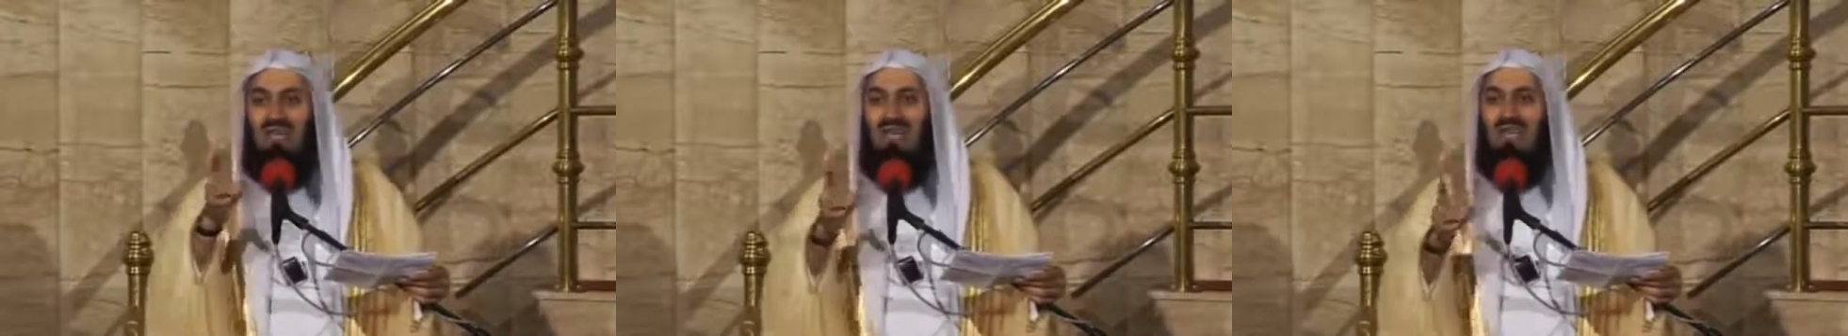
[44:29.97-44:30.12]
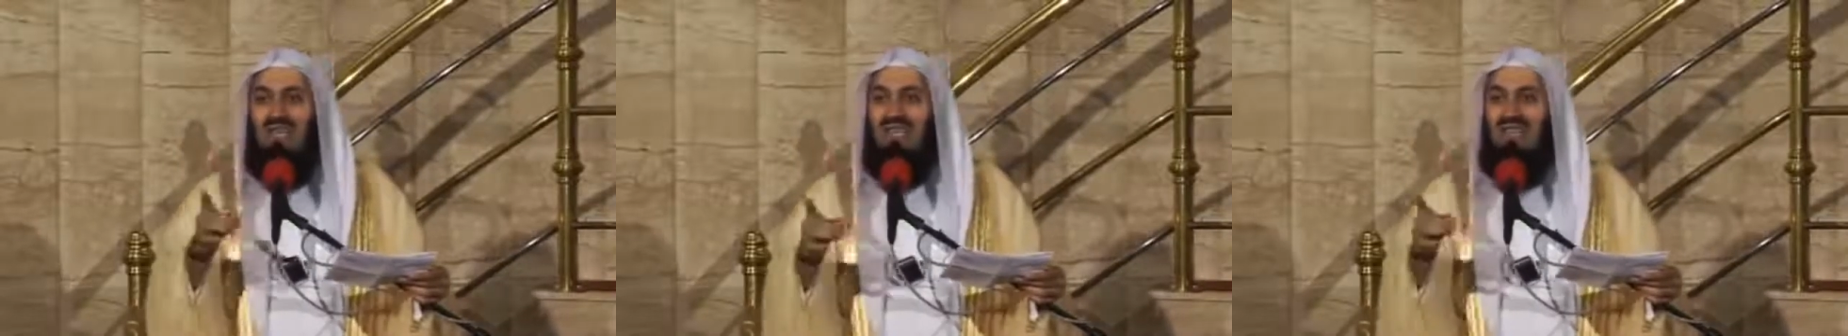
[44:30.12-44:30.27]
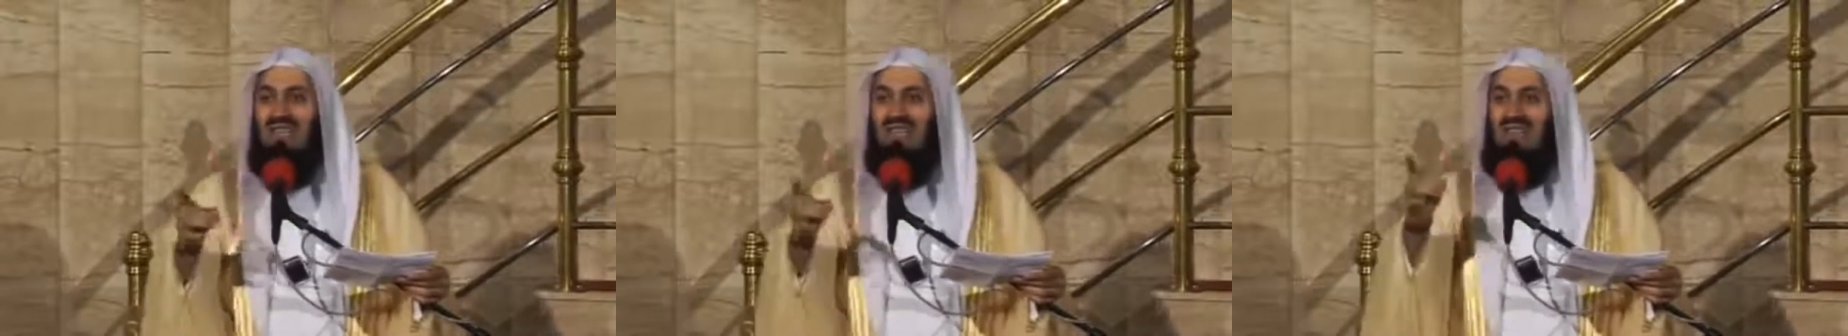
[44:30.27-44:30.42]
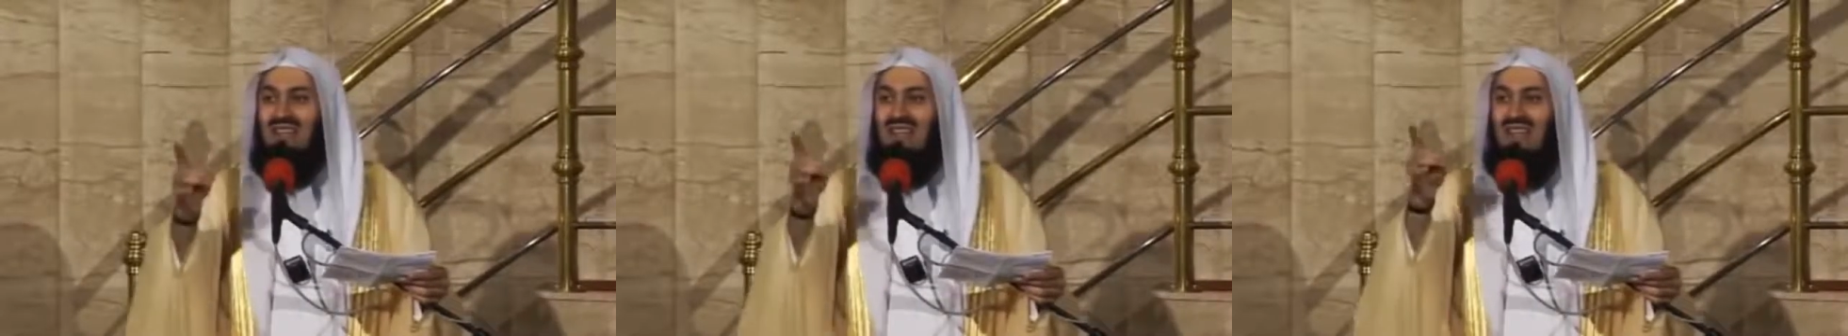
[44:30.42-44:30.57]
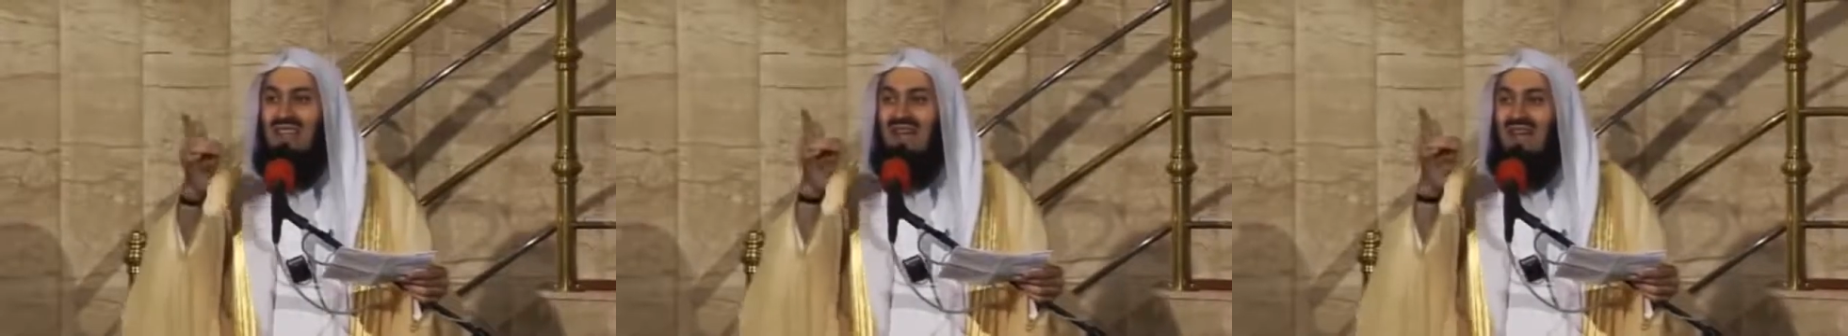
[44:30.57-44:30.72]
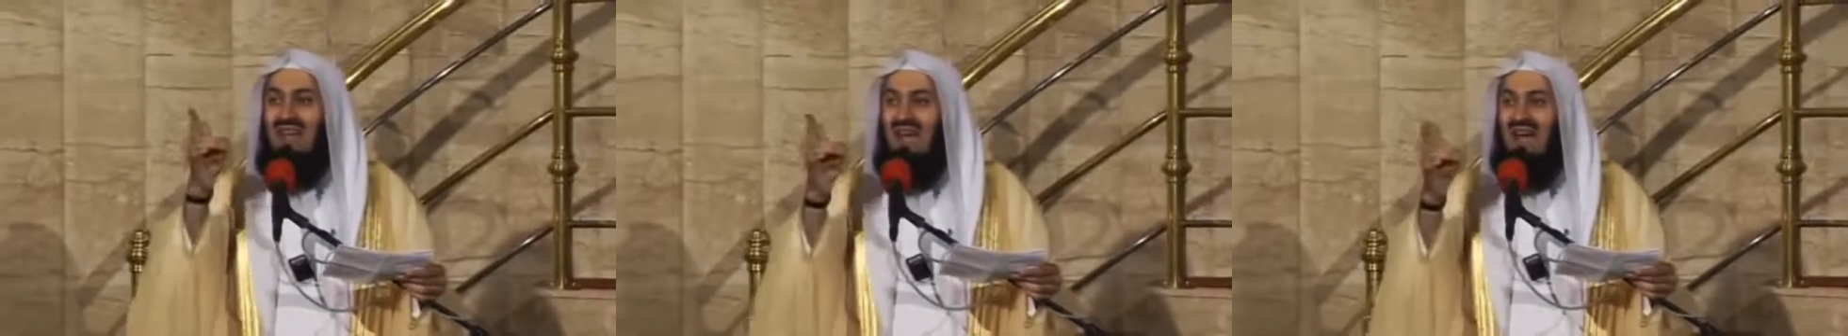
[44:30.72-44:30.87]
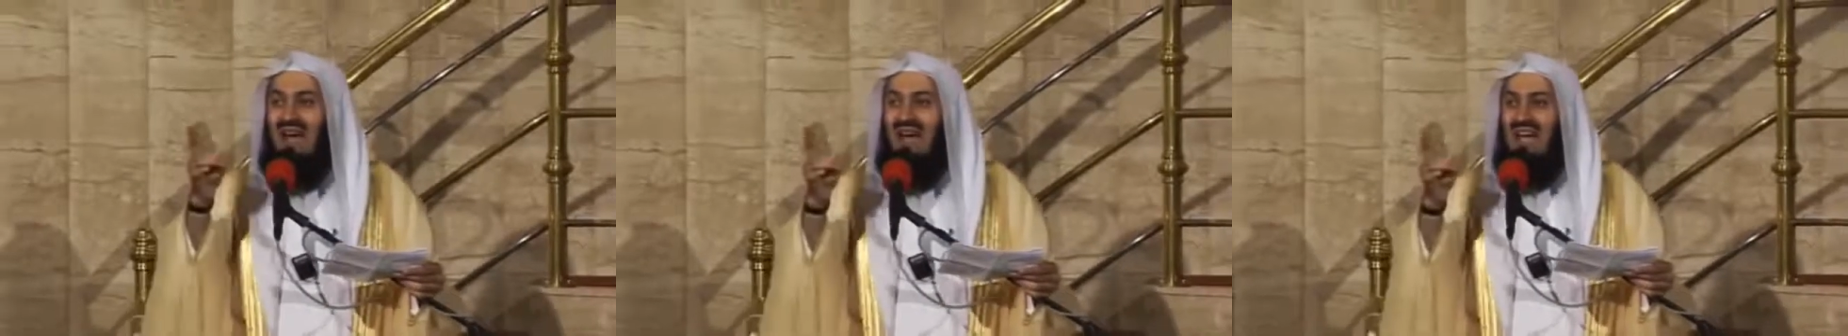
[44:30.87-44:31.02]
Here
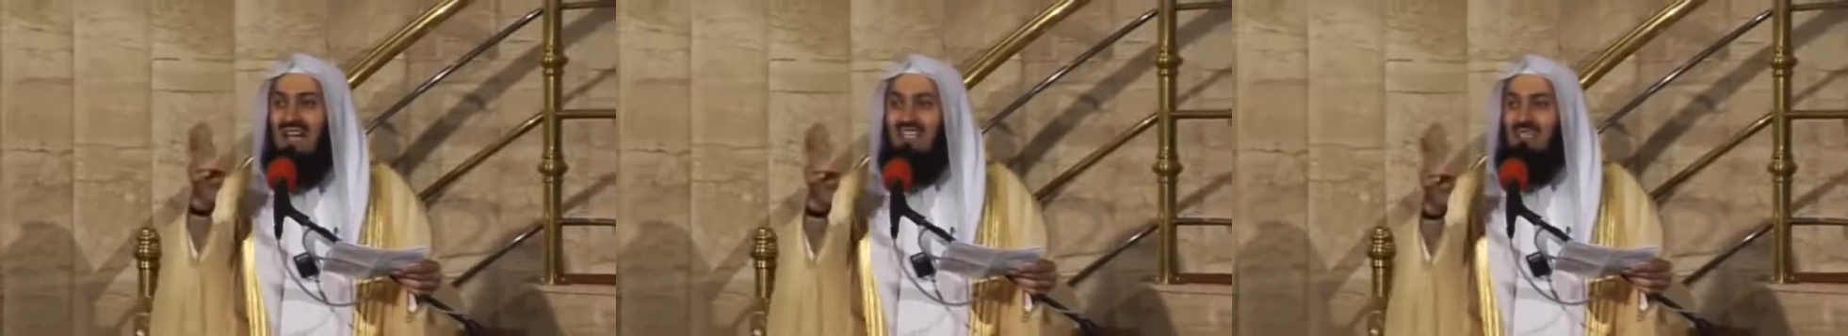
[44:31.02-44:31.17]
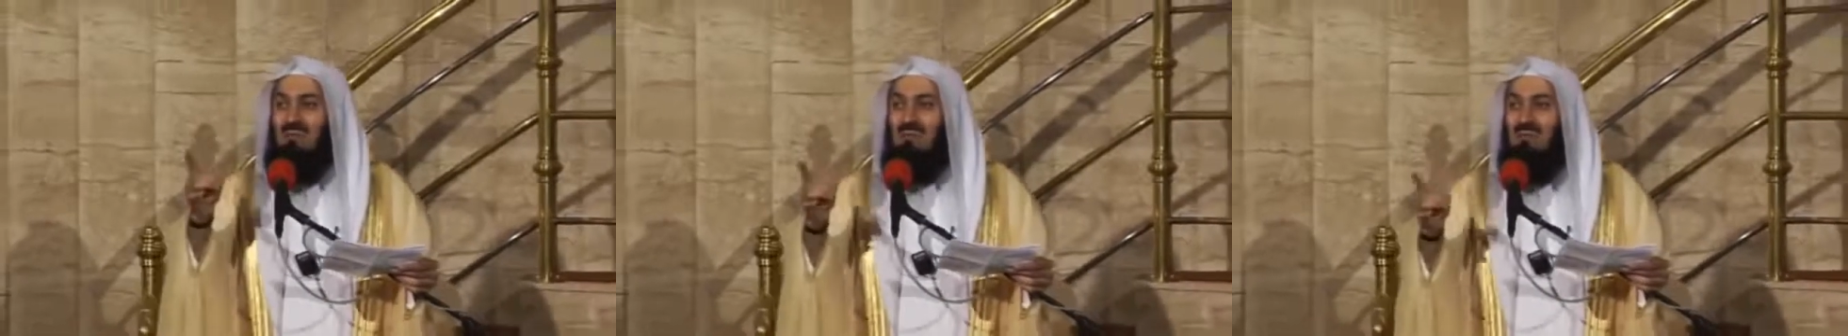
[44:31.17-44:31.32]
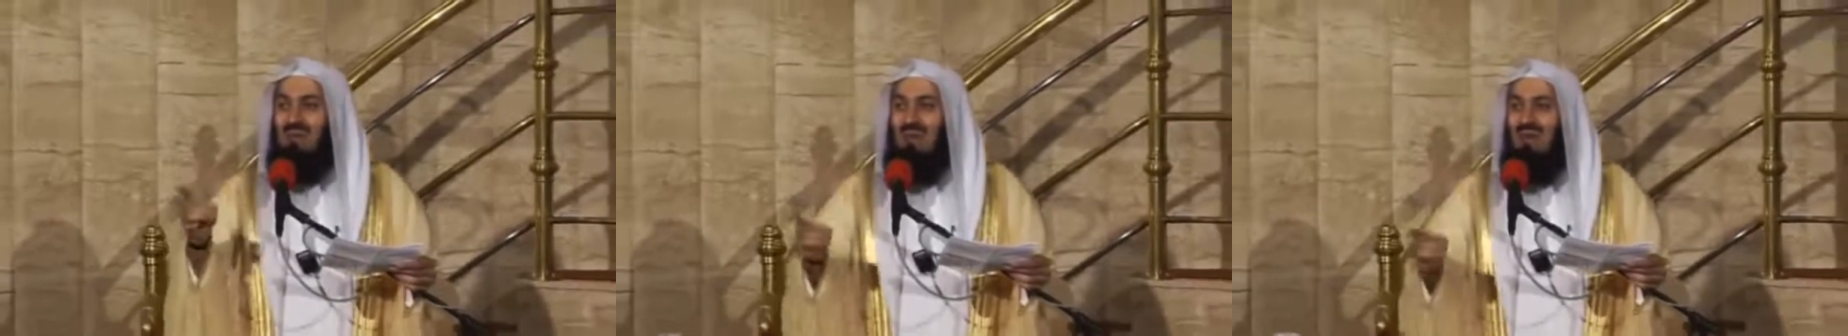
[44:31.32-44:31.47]
they are as